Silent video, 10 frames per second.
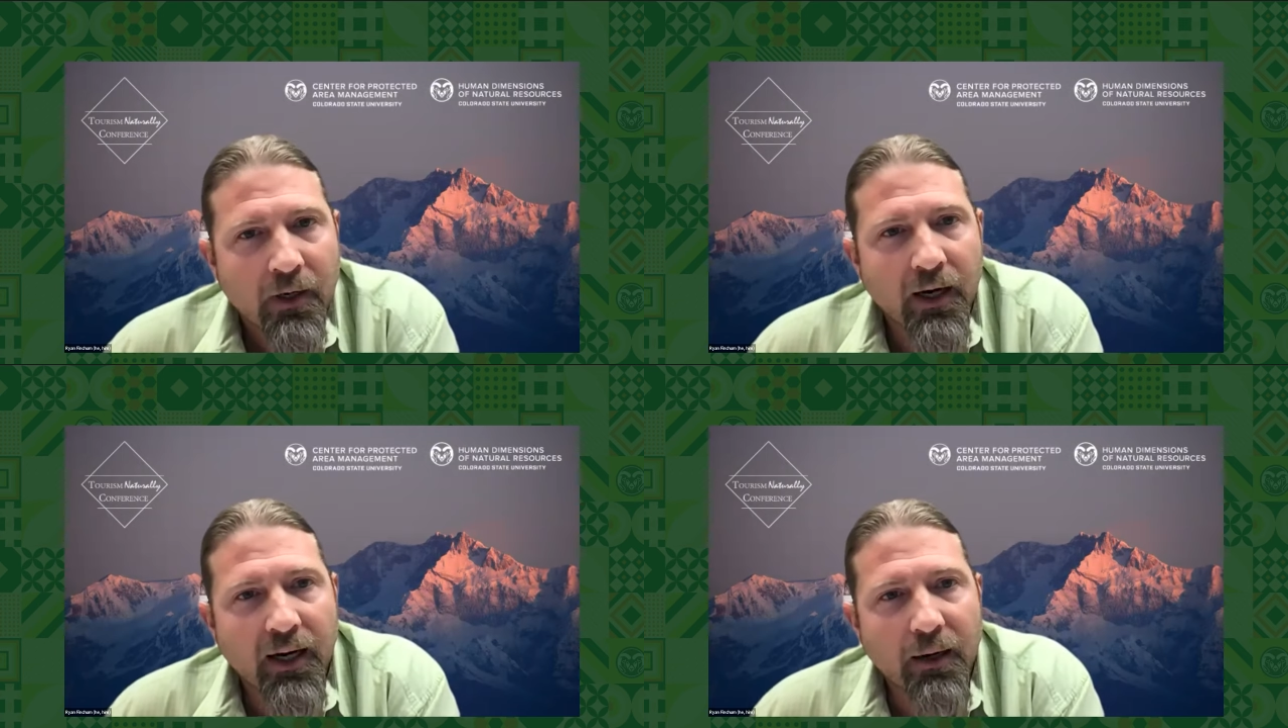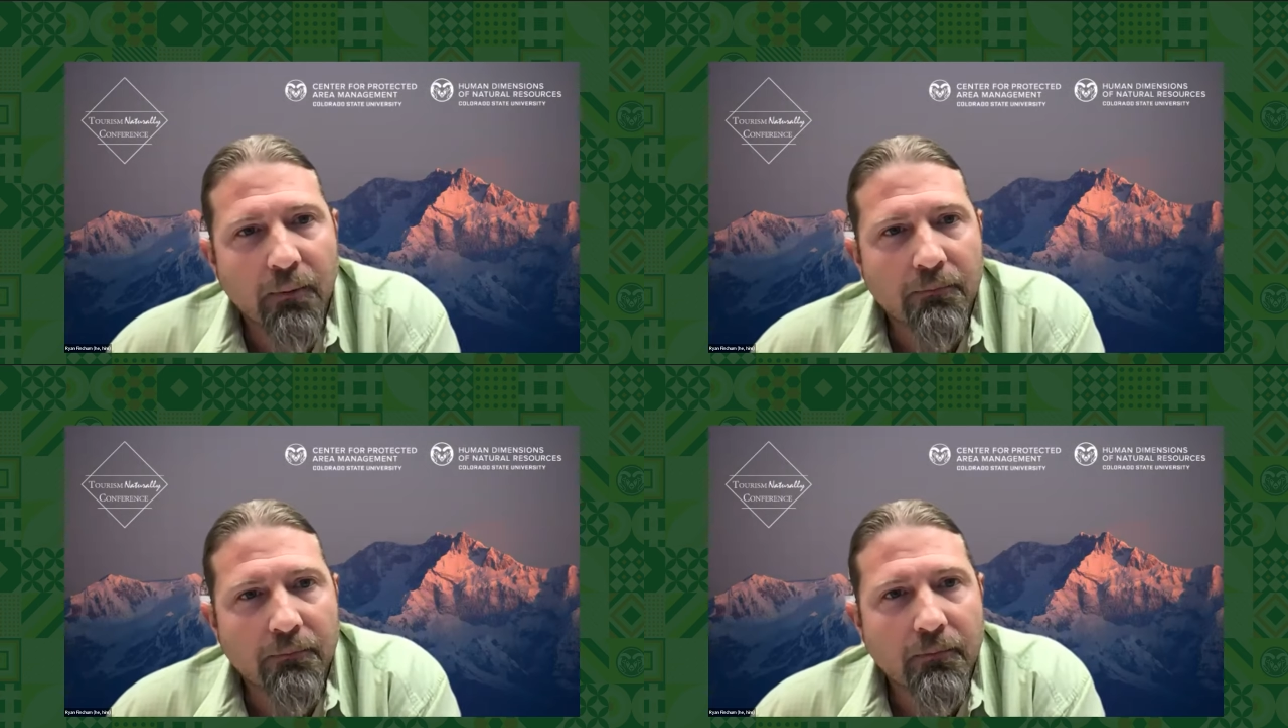
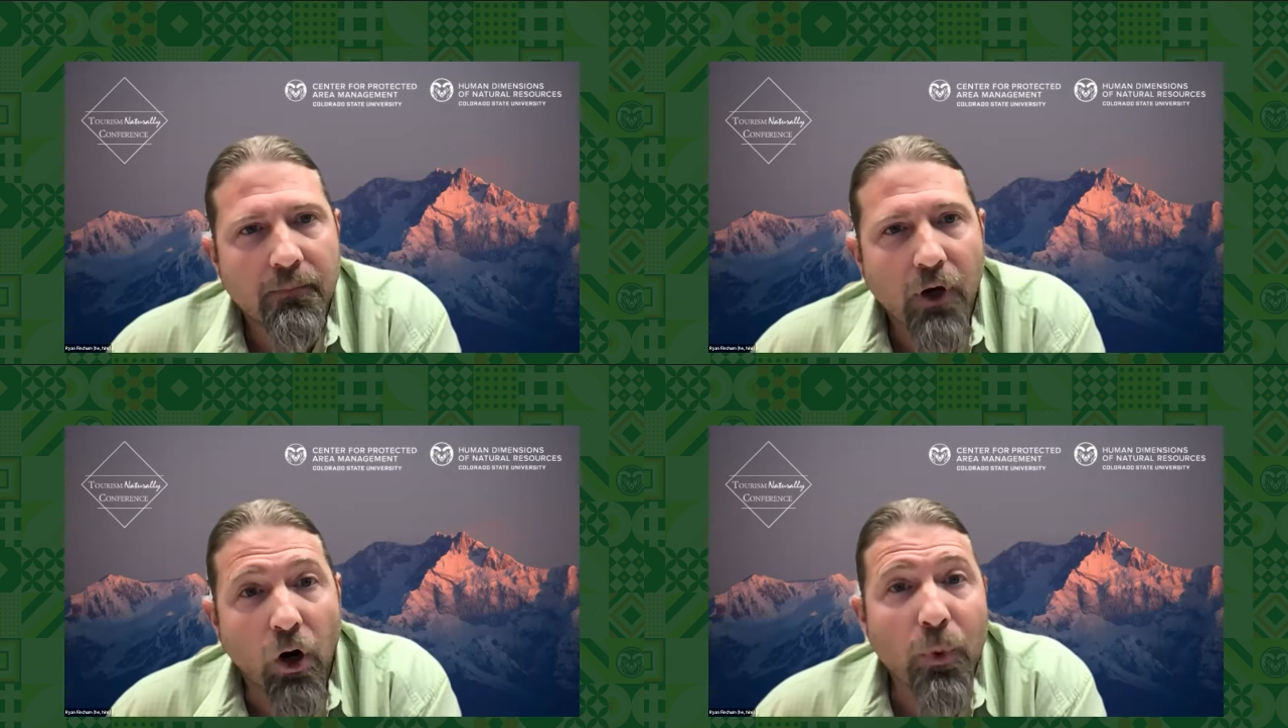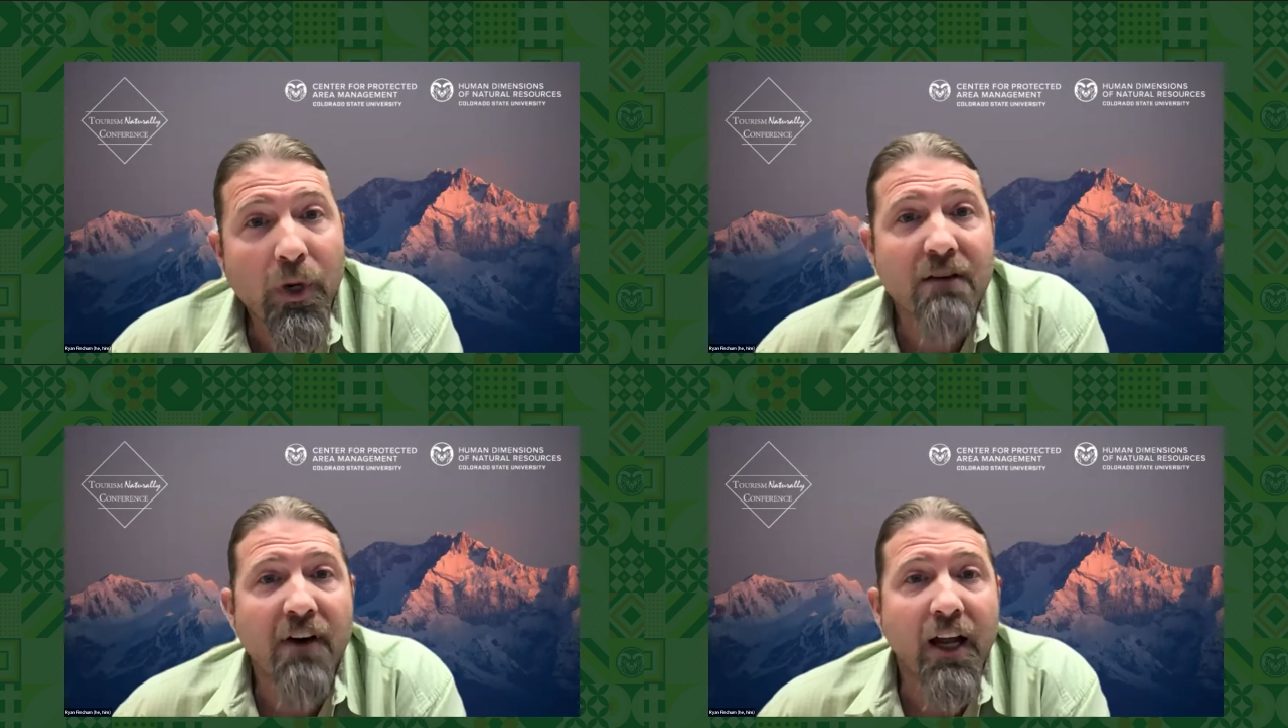um, are we
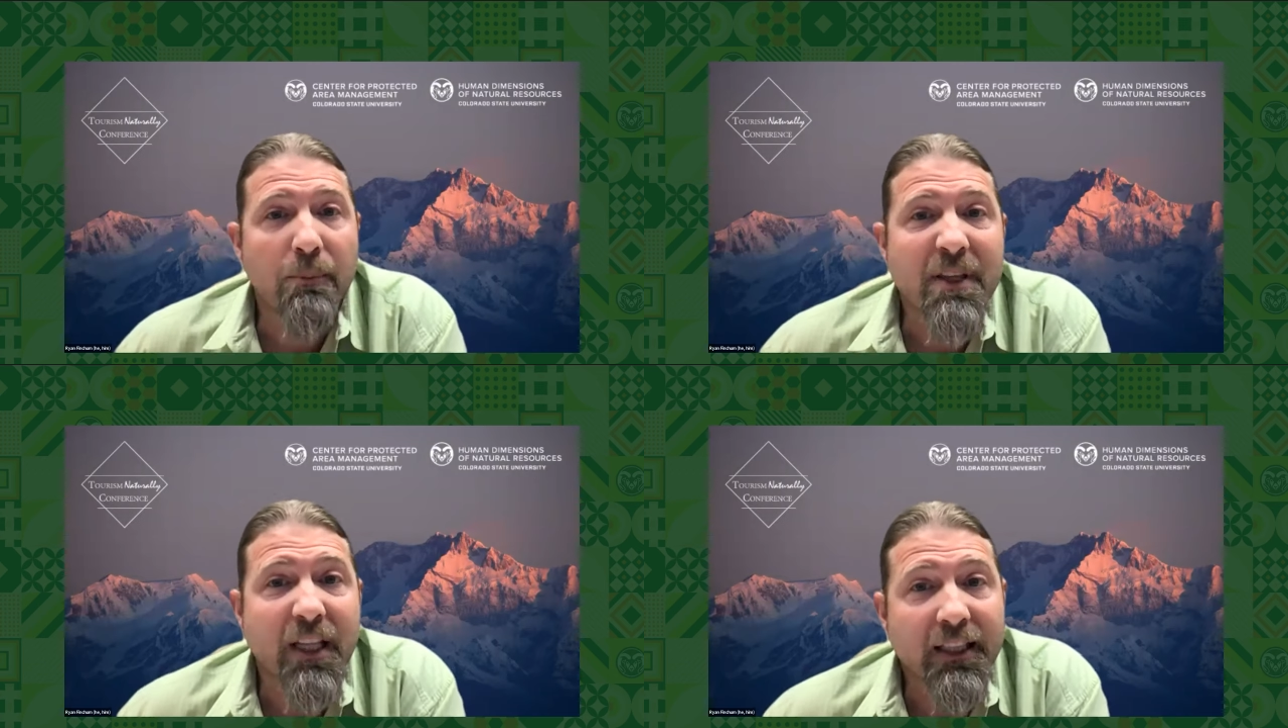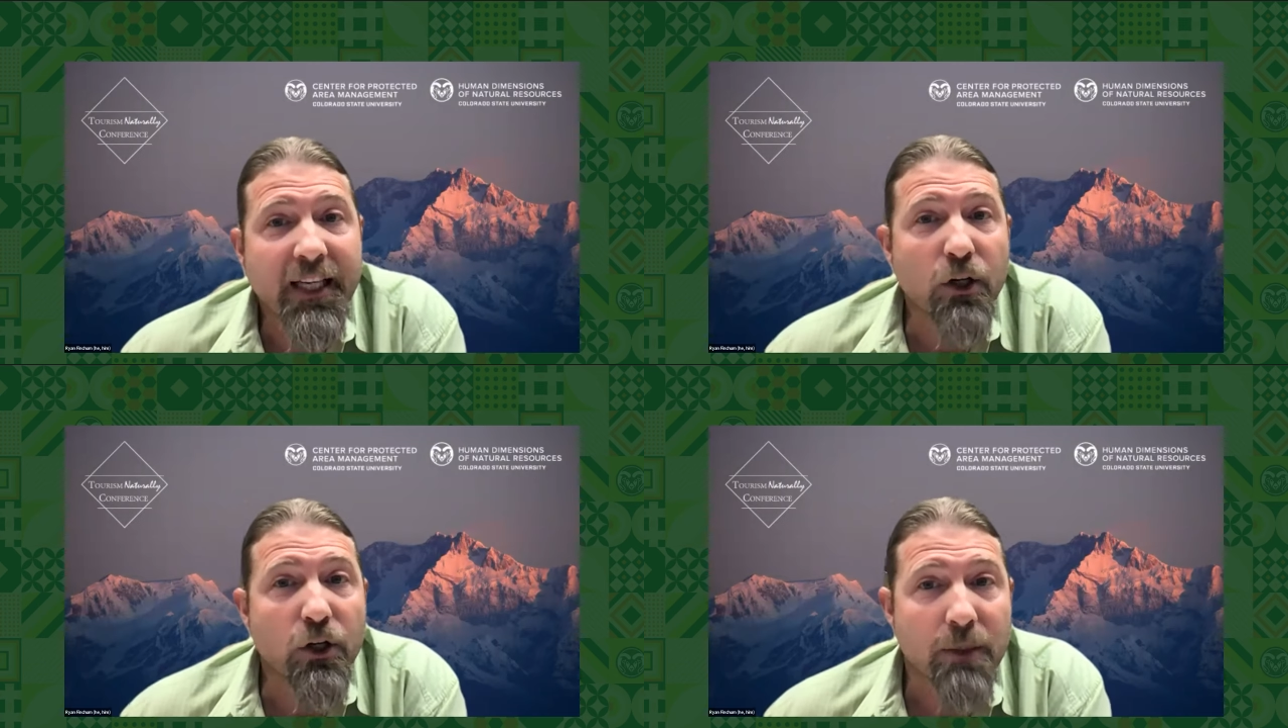developing the
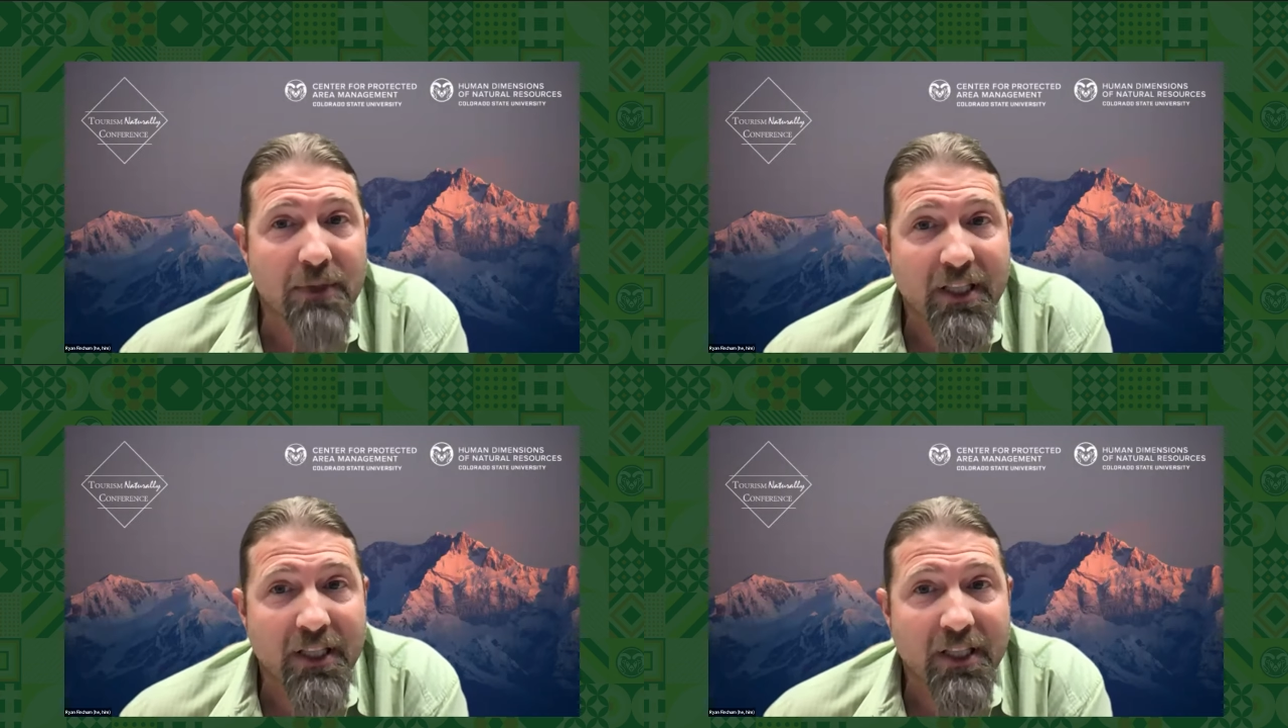leadership